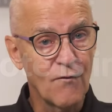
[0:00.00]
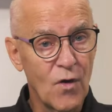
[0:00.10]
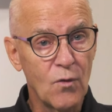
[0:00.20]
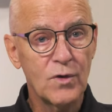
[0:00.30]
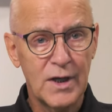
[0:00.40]

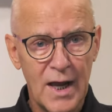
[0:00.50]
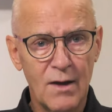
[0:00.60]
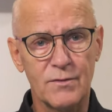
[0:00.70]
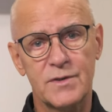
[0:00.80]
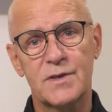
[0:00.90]
vote
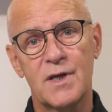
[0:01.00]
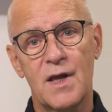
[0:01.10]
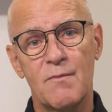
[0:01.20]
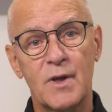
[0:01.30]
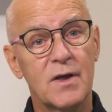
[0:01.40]
counts.
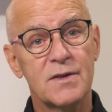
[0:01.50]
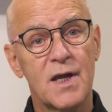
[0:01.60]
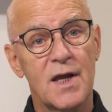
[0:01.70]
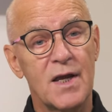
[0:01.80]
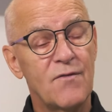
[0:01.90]
Because
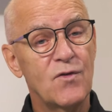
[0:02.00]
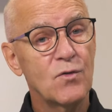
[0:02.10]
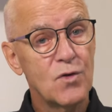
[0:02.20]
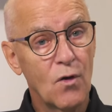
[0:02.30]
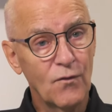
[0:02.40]
if
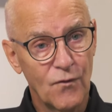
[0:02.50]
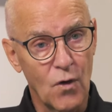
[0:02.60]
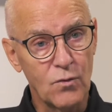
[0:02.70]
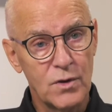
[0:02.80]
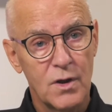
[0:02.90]
you don't
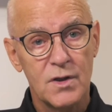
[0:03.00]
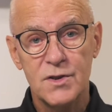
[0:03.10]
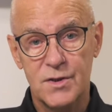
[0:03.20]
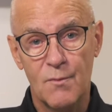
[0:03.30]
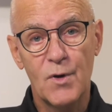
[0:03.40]
vote,
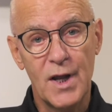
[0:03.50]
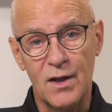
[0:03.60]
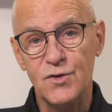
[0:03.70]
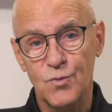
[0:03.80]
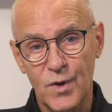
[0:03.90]
someone
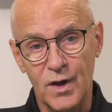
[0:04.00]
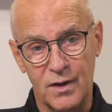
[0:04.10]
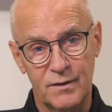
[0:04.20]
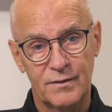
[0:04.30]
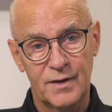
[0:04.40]
else will.